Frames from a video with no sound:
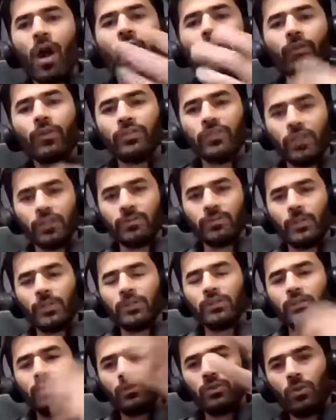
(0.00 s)
or I'm the
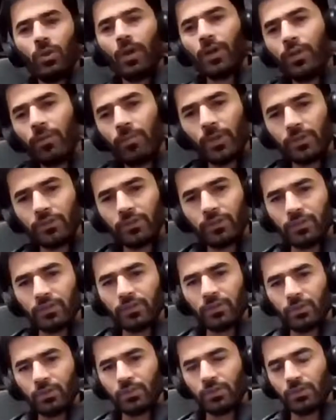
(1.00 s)
salesperson. You are the
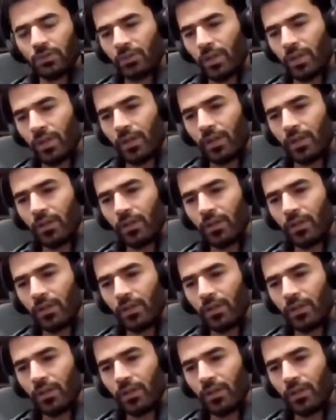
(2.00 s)
person who's like